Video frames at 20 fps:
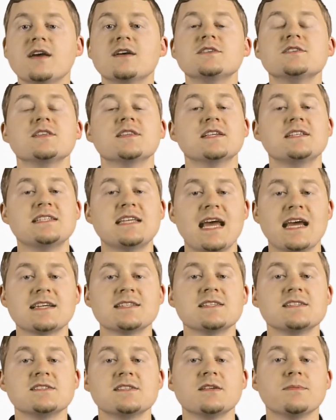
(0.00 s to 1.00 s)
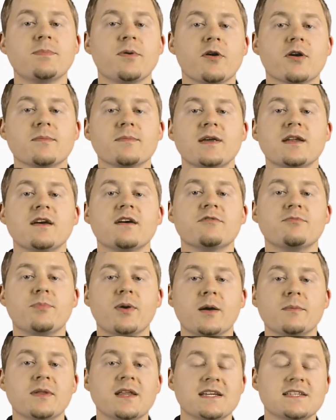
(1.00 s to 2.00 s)
to the Texas Department of
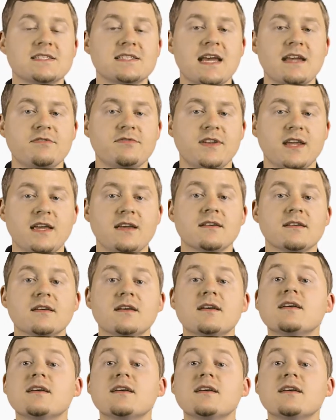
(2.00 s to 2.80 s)
Public Safety,